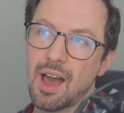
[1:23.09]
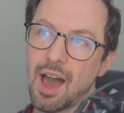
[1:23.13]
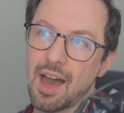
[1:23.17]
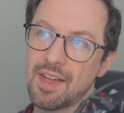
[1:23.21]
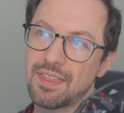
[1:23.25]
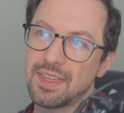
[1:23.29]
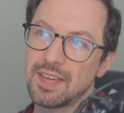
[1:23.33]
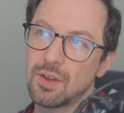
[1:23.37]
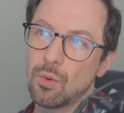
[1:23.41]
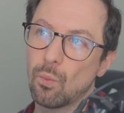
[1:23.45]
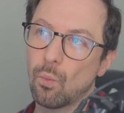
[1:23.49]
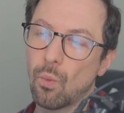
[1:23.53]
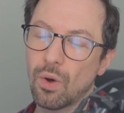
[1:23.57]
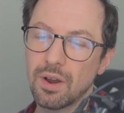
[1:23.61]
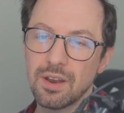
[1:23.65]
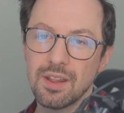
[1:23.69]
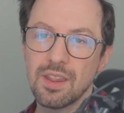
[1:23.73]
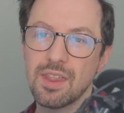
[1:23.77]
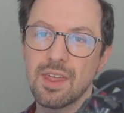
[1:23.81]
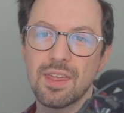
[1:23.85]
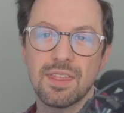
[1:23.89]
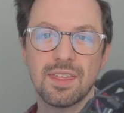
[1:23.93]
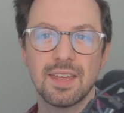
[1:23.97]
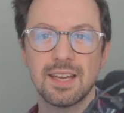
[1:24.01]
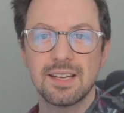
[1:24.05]
I think one
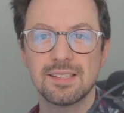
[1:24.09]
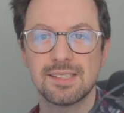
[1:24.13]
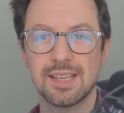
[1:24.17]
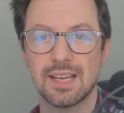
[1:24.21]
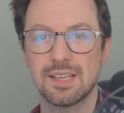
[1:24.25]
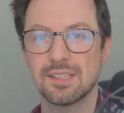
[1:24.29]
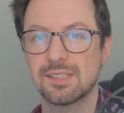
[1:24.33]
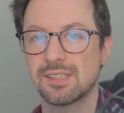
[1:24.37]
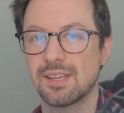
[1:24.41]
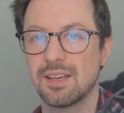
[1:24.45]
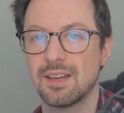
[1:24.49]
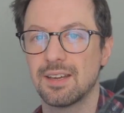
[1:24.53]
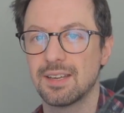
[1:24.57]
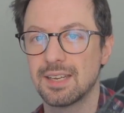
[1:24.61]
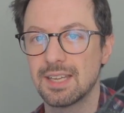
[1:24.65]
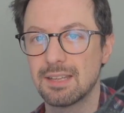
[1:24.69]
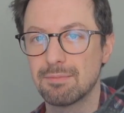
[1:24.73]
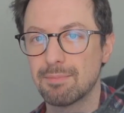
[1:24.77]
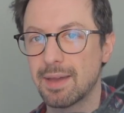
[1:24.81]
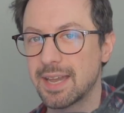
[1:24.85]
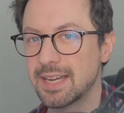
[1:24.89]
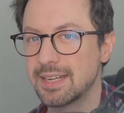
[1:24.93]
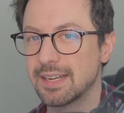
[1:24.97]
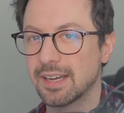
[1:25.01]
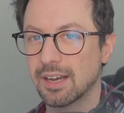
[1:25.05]
of the things that certainly
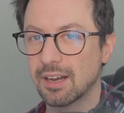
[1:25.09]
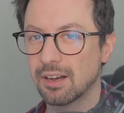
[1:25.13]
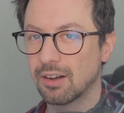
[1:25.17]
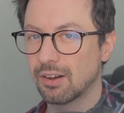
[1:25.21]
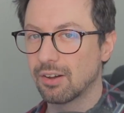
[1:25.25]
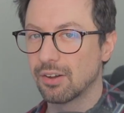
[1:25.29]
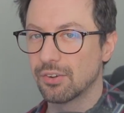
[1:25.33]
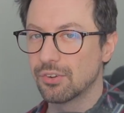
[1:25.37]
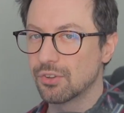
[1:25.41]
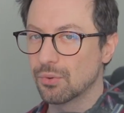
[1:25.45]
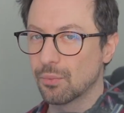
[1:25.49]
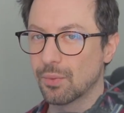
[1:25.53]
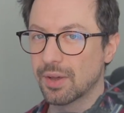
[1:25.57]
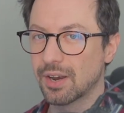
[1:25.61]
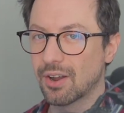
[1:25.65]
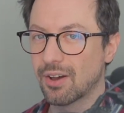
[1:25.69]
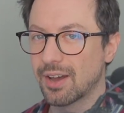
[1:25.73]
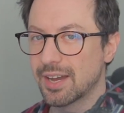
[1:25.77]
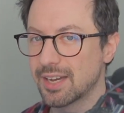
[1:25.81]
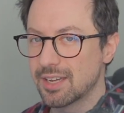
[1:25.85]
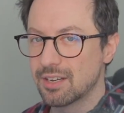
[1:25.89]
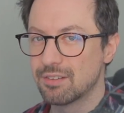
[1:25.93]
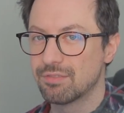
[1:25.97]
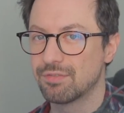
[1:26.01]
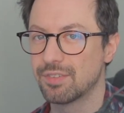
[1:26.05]
made it harder when
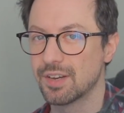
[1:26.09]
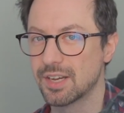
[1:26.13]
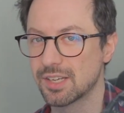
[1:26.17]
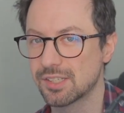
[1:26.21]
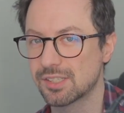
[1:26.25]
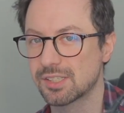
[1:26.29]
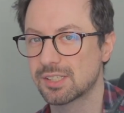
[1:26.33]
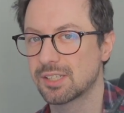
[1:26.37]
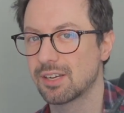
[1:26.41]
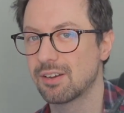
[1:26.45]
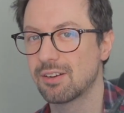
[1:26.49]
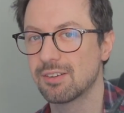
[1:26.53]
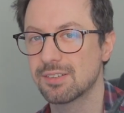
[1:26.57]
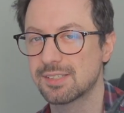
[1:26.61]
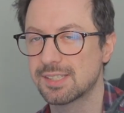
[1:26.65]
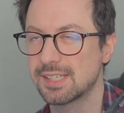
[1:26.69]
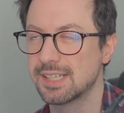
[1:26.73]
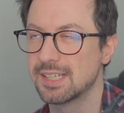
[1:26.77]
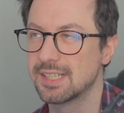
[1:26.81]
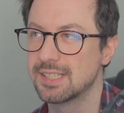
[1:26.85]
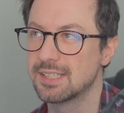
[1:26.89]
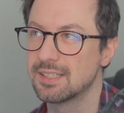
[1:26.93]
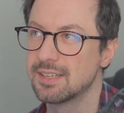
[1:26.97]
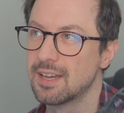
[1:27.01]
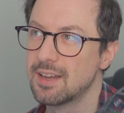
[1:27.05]
I had first
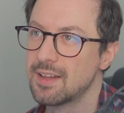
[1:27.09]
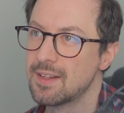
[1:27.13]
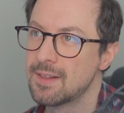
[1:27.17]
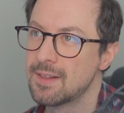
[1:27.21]
started